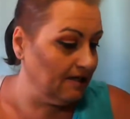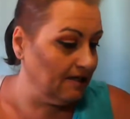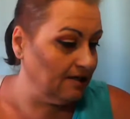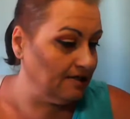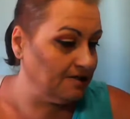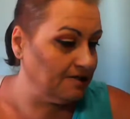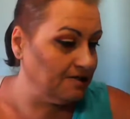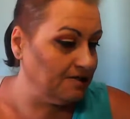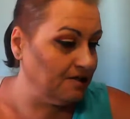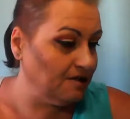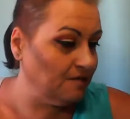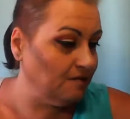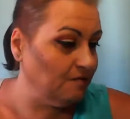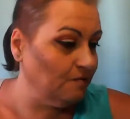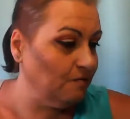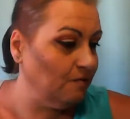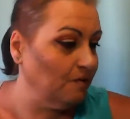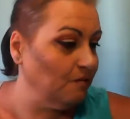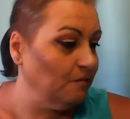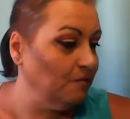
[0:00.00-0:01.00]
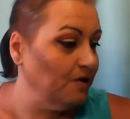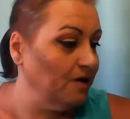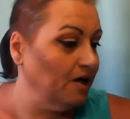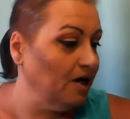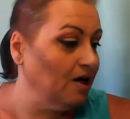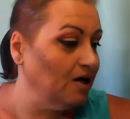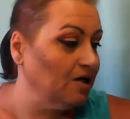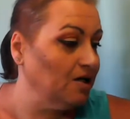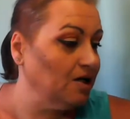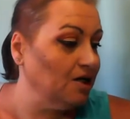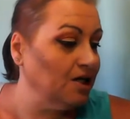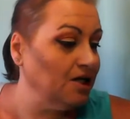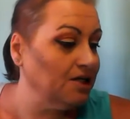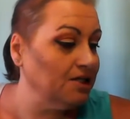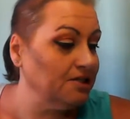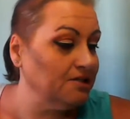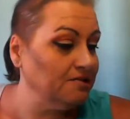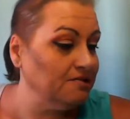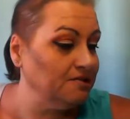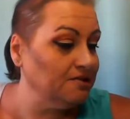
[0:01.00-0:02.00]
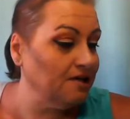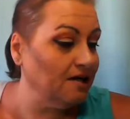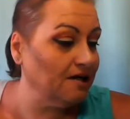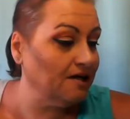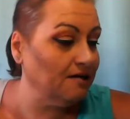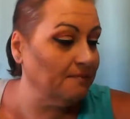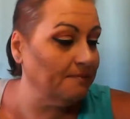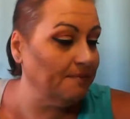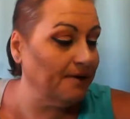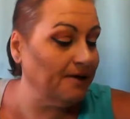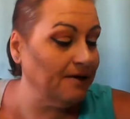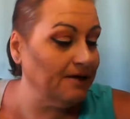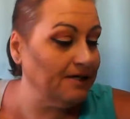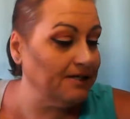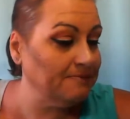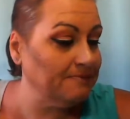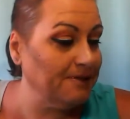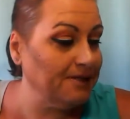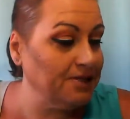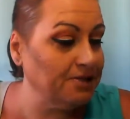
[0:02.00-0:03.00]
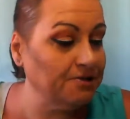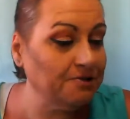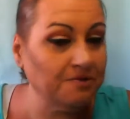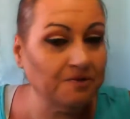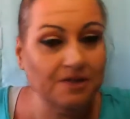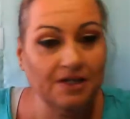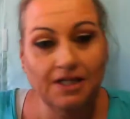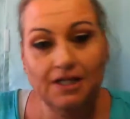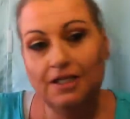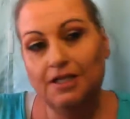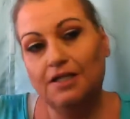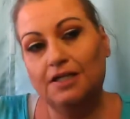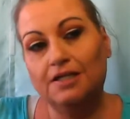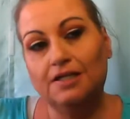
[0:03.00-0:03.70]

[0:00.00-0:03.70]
So what we are going to talk about is my jewelry,